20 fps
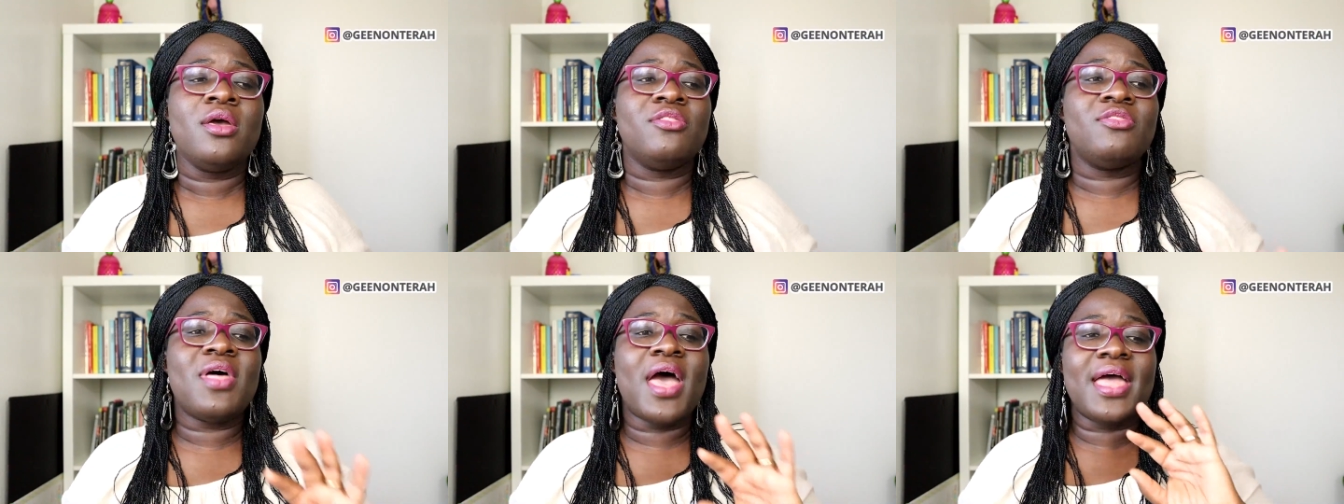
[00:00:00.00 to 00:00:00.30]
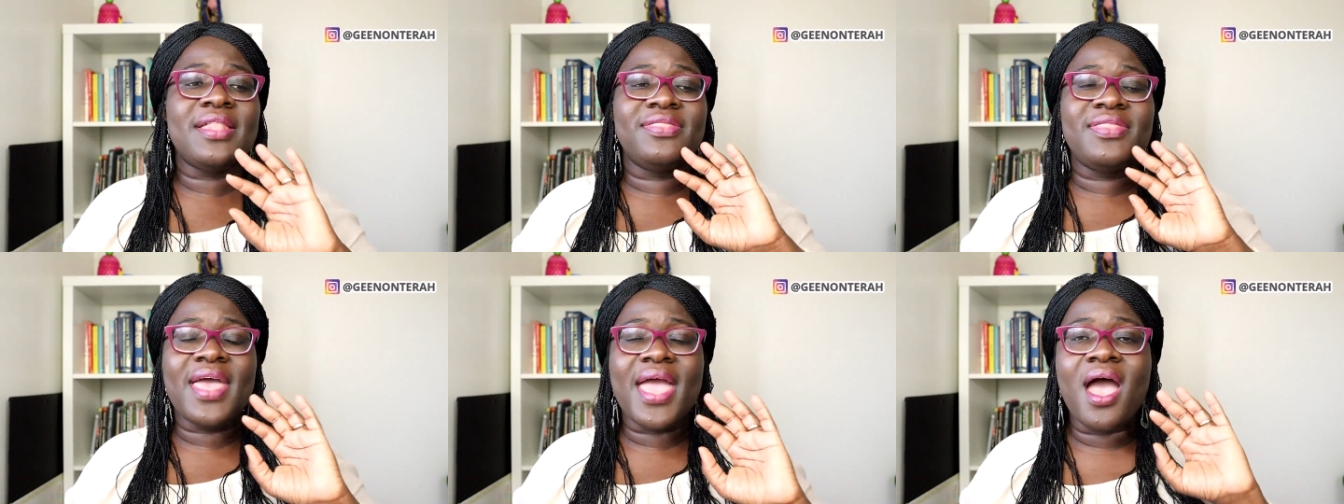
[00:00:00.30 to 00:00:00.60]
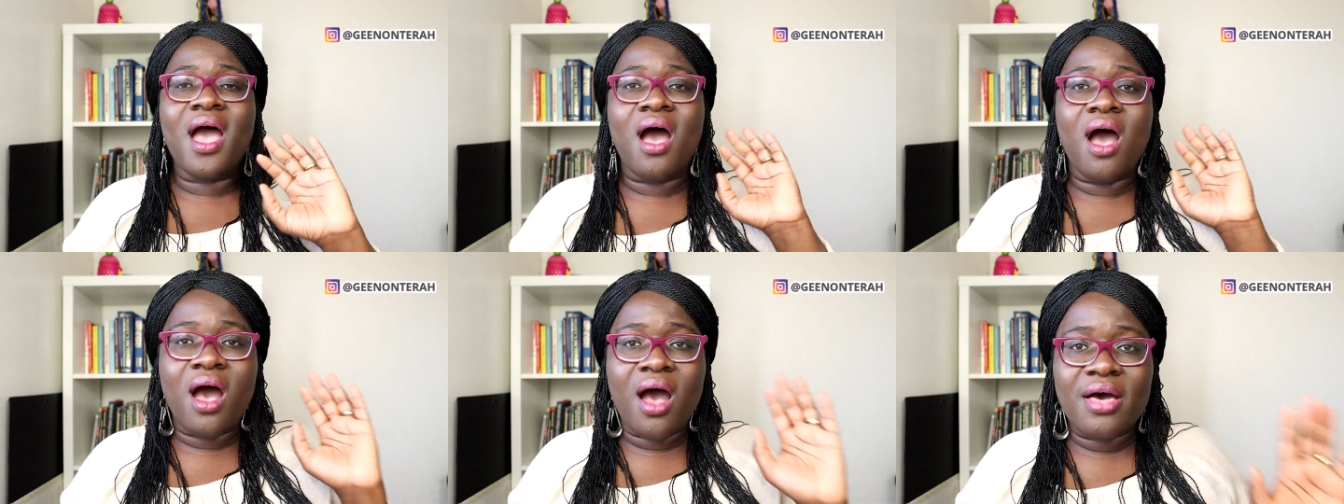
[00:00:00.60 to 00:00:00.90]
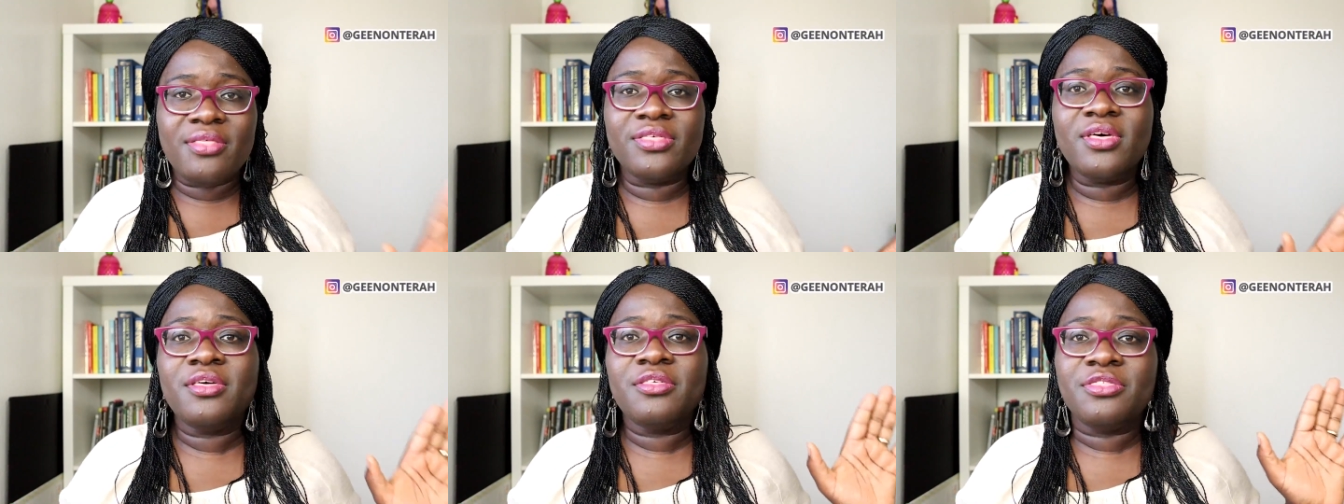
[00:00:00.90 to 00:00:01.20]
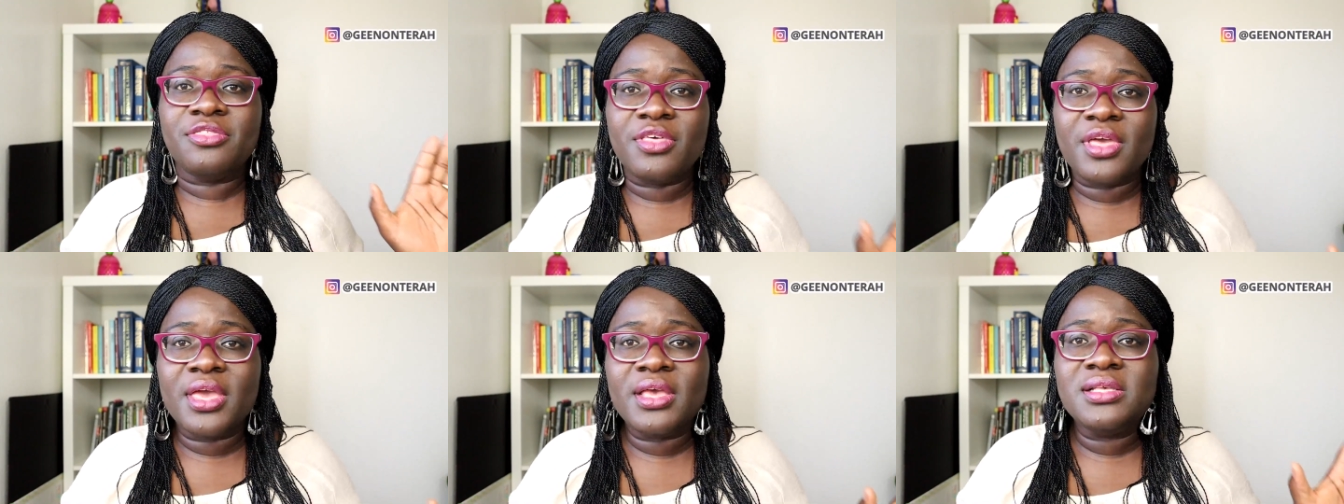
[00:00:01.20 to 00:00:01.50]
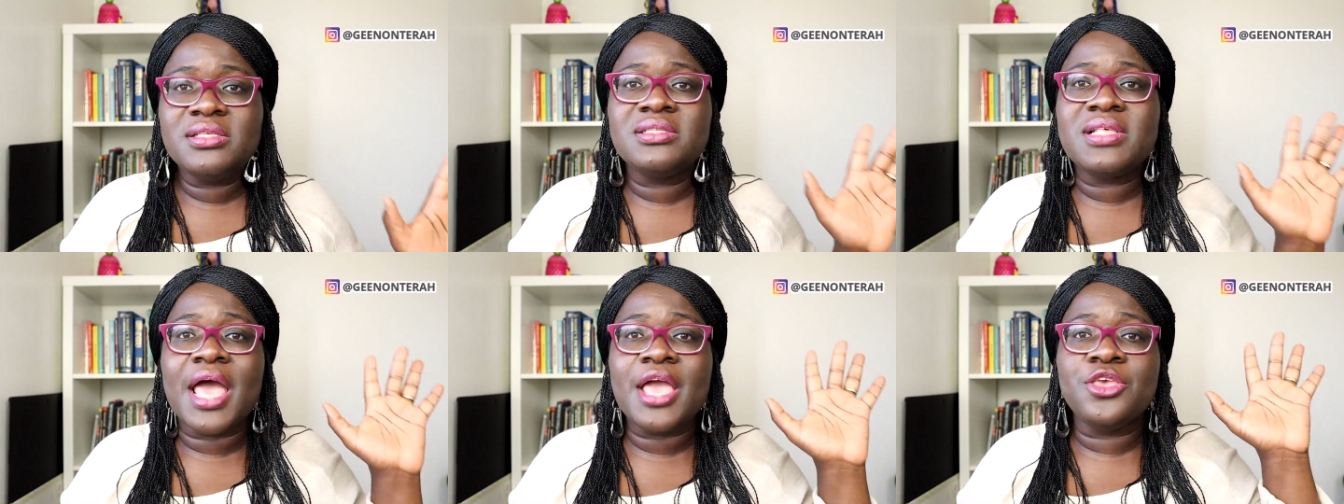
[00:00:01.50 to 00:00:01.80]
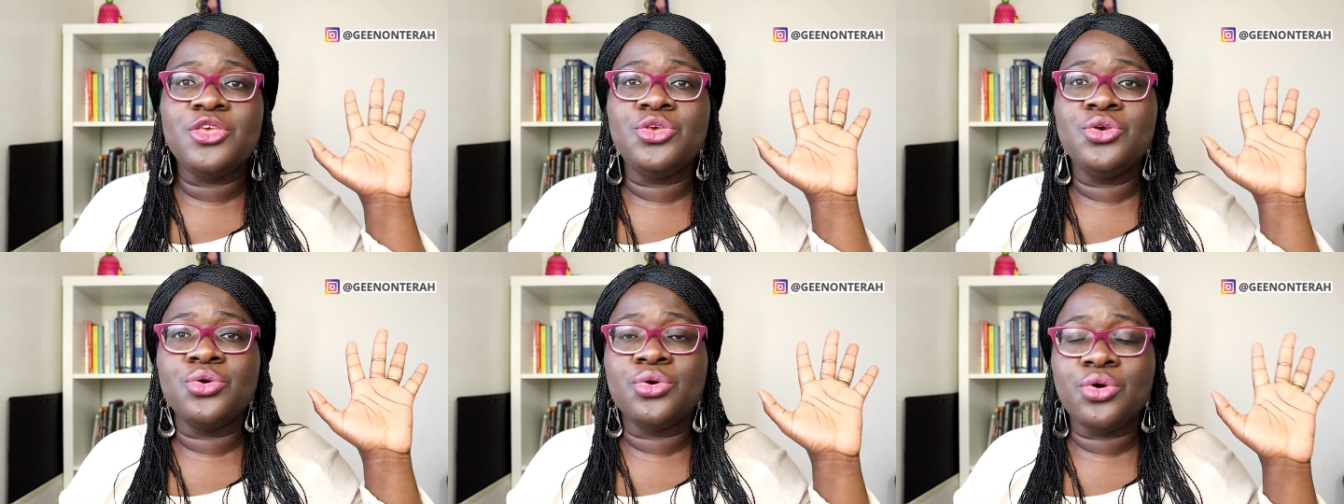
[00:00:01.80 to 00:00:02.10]
that there are other things
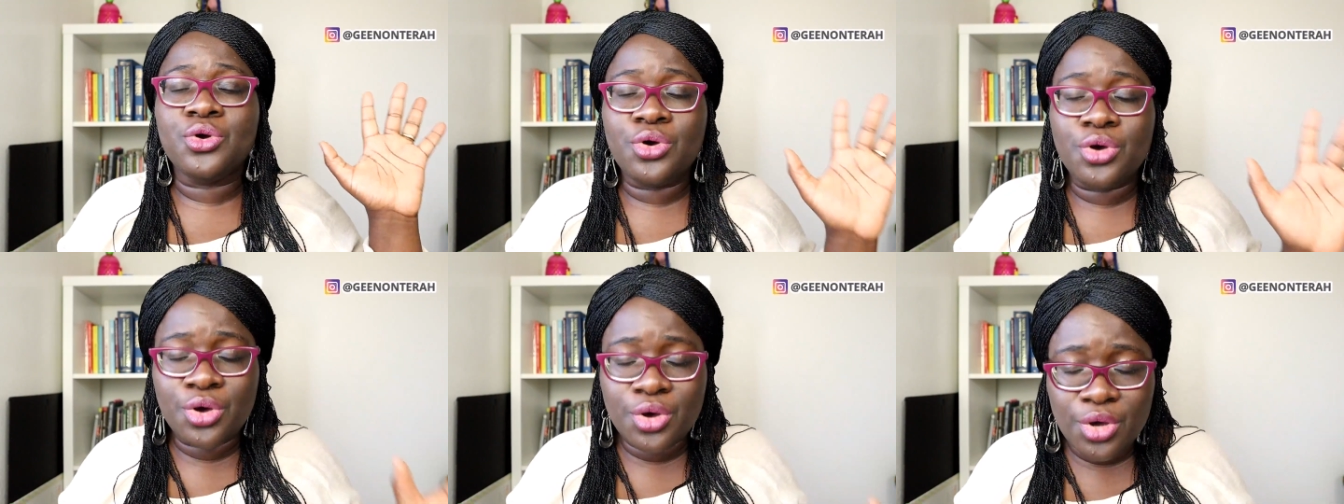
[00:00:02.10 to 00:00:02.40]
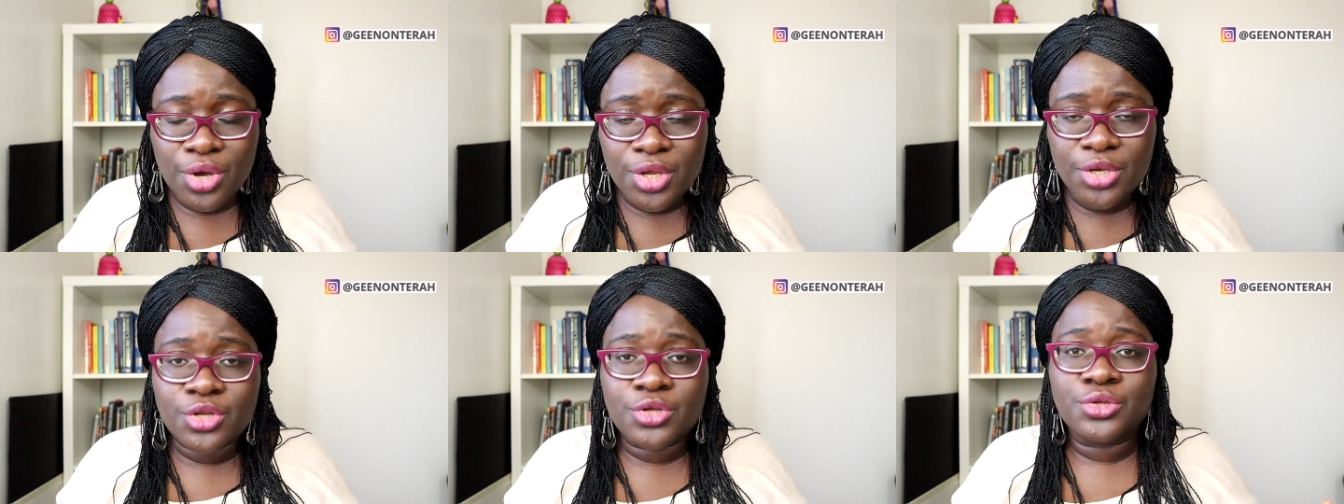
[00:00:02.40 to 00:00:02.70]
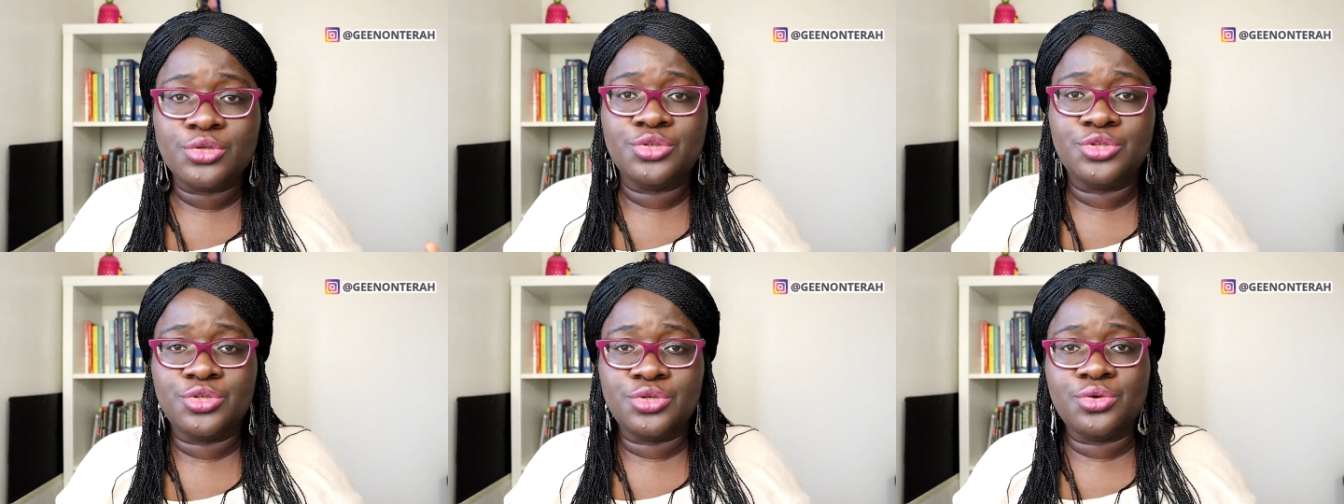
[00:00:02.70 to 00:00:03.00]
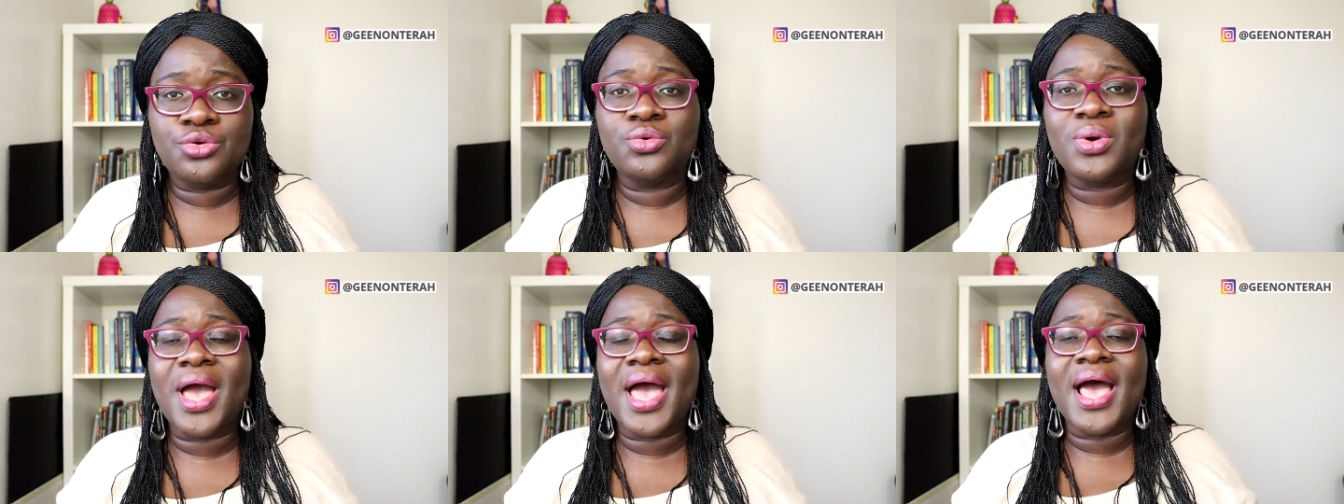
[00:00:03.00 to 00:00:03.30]
that you could do